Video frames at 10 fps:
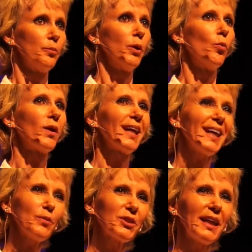But what I
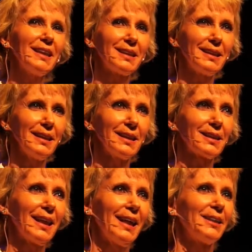am saying is
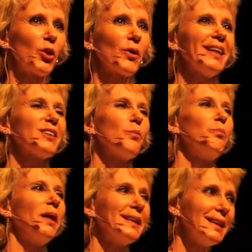this. There is
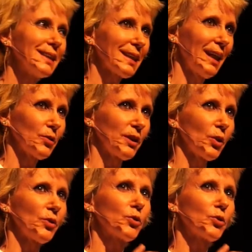abundance out there.